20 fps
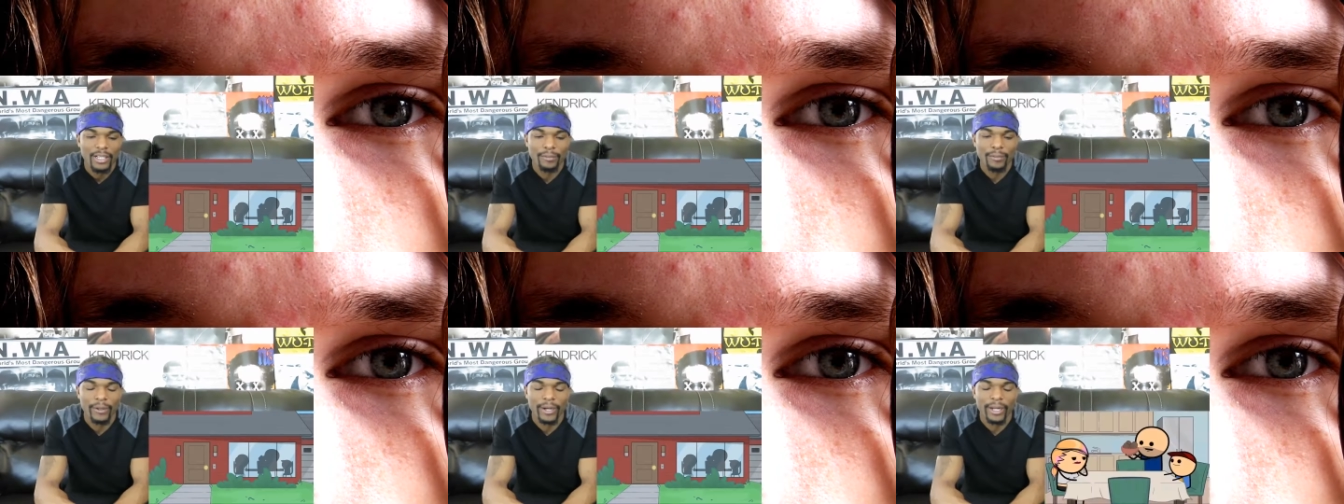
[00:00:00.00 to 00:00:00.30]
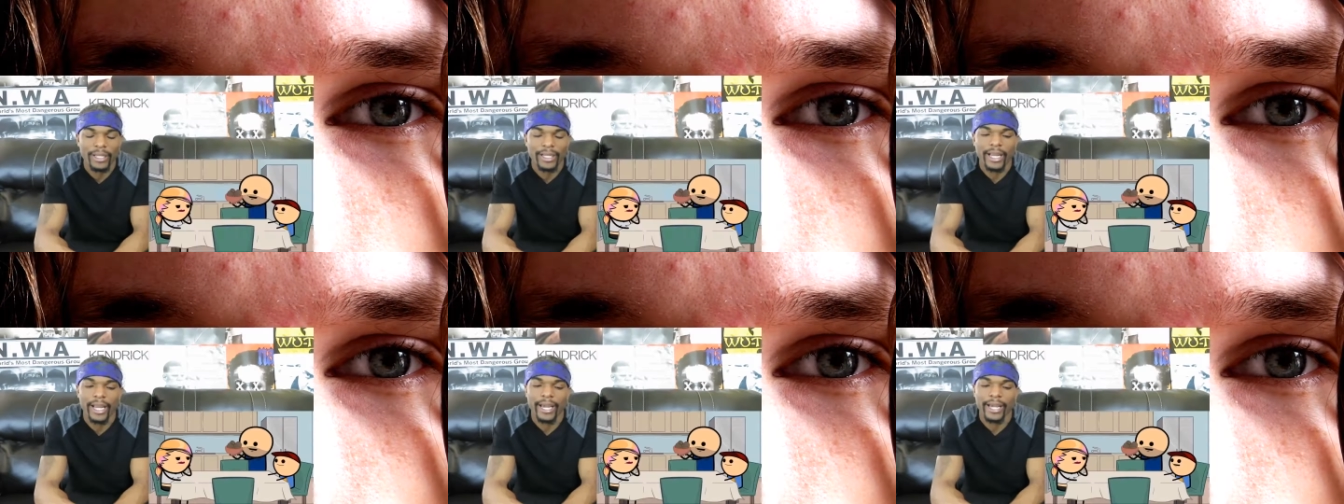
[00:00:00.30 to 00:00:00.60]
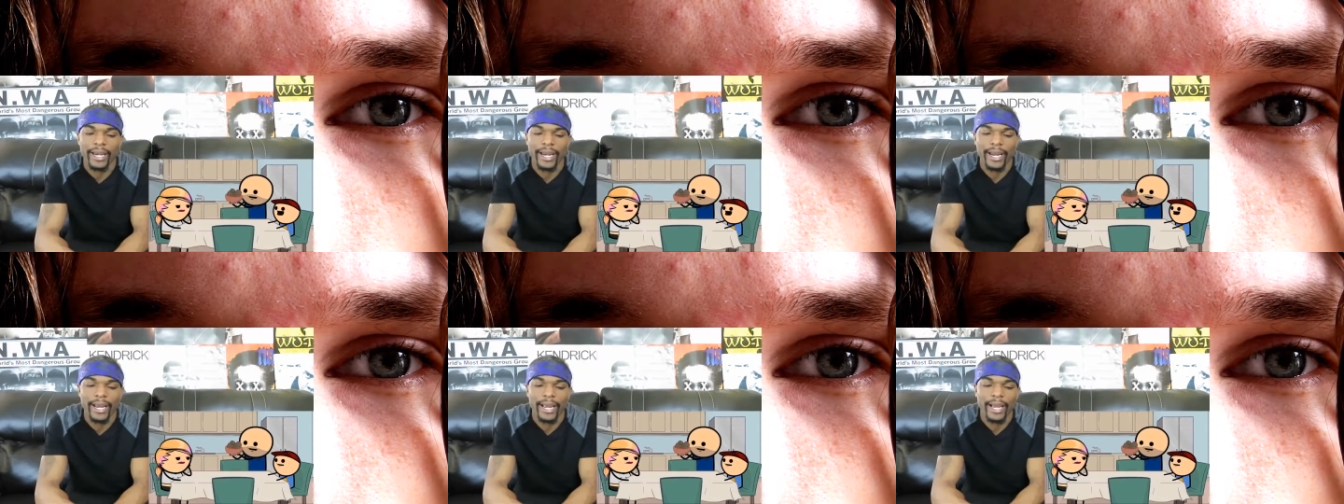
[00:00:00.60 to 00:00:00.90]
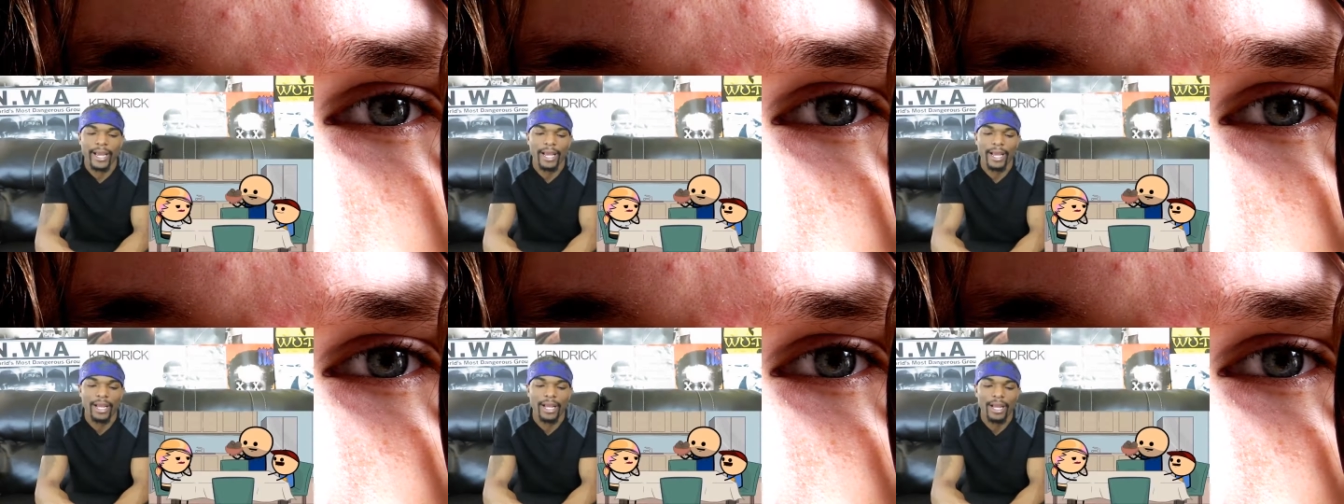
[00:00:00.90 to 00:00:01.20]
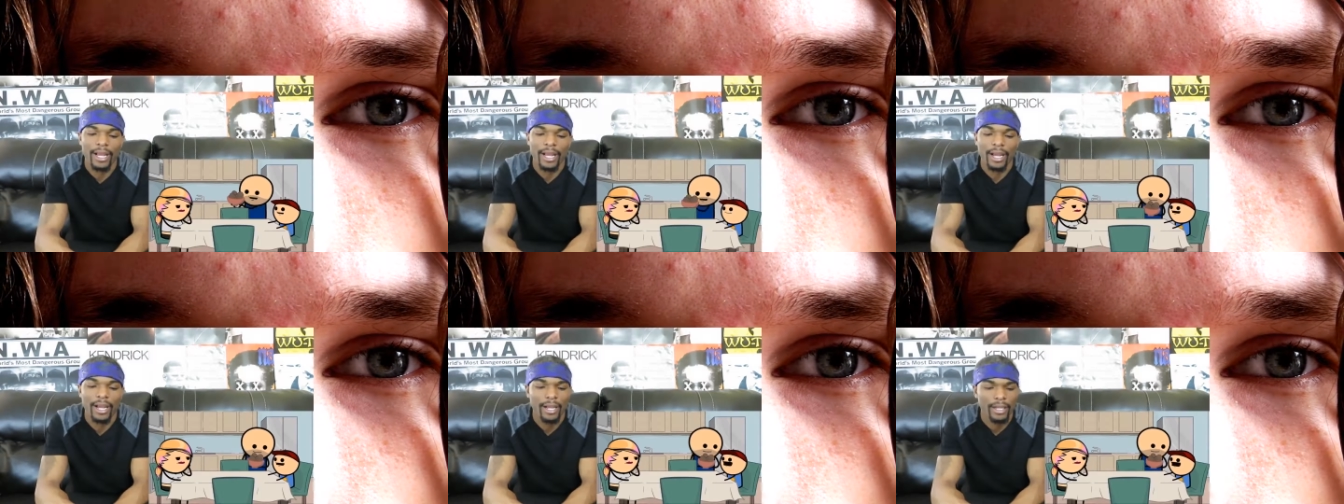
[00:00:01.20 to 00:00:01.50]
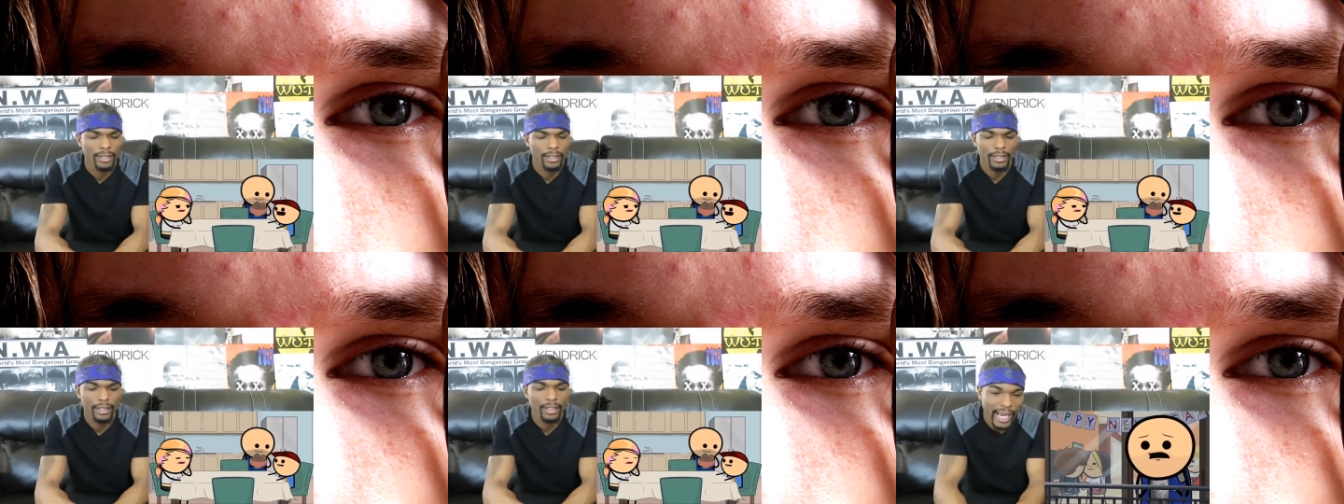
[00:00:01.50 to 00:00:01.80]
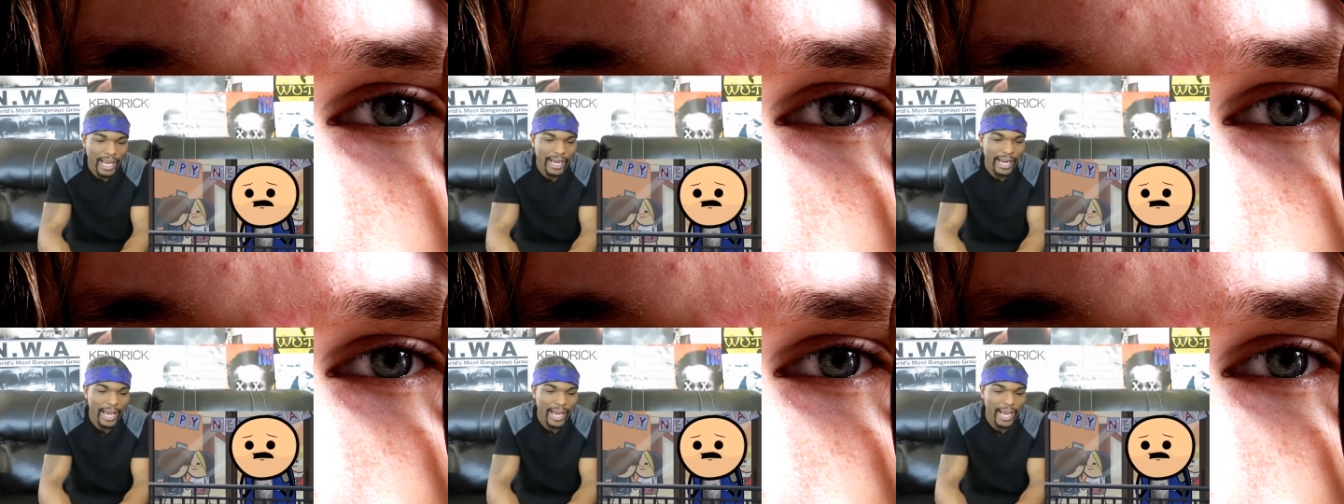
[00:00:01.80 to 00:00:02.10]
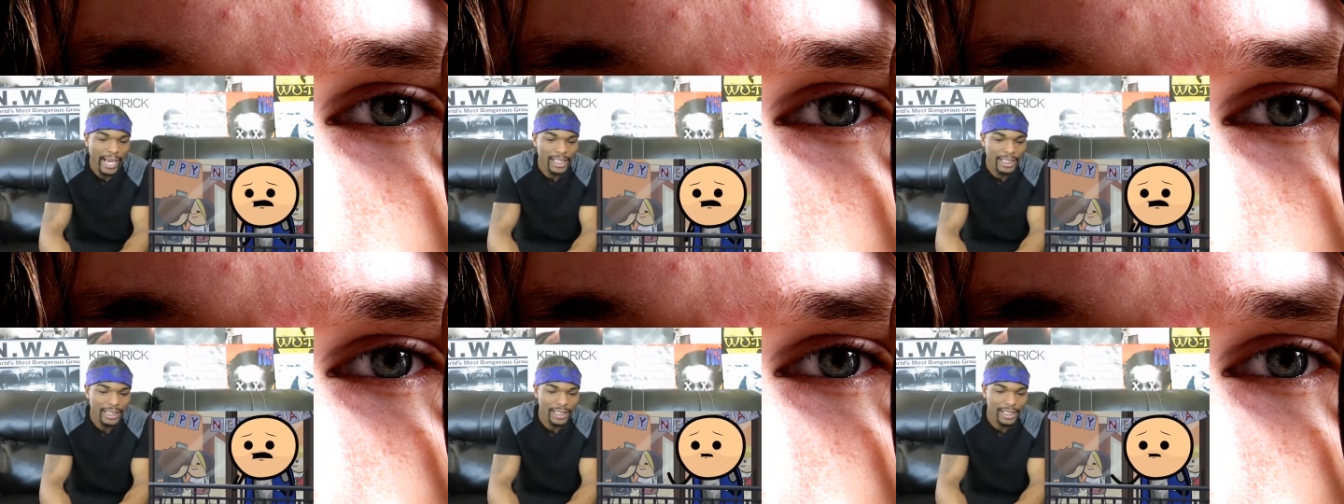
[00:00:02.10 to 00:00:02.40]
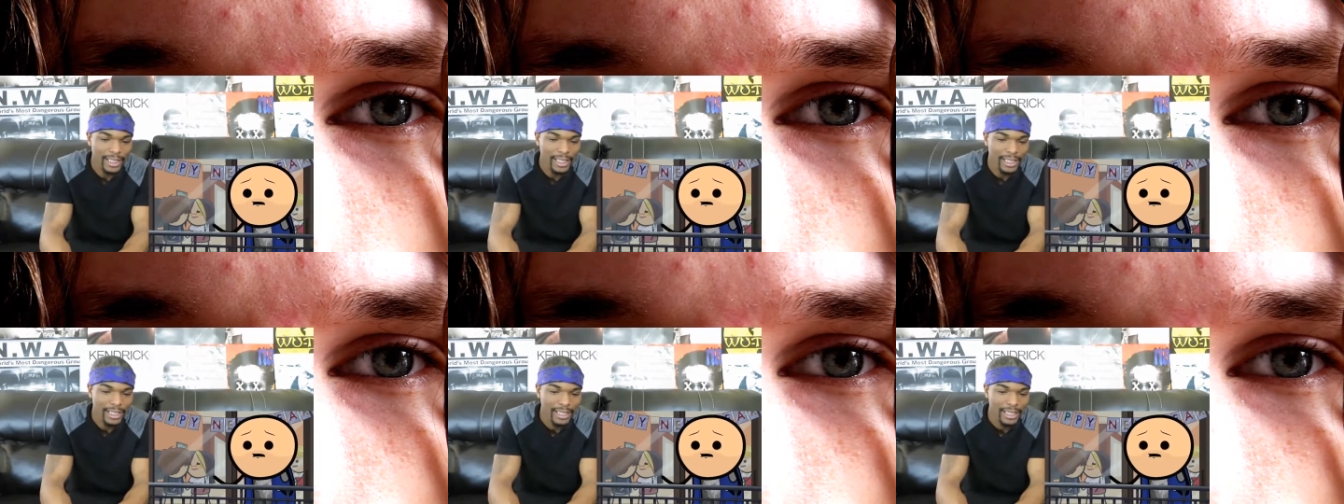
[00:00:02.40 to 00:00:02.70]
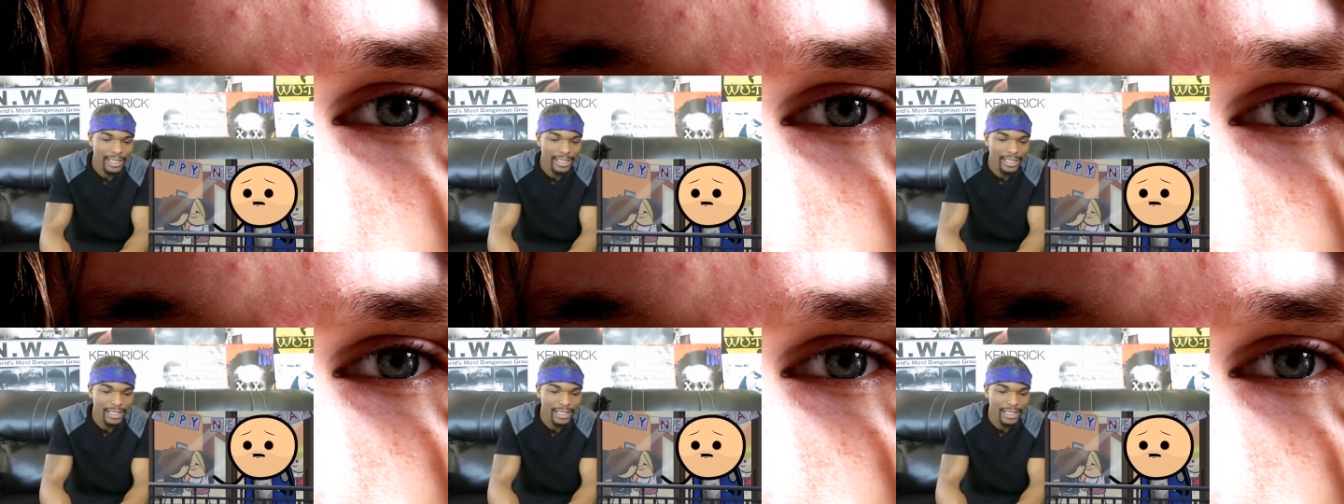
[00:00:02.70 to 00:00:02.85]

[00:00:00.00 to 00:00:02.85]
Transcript: He probably gave it. Me, me sad Ashley.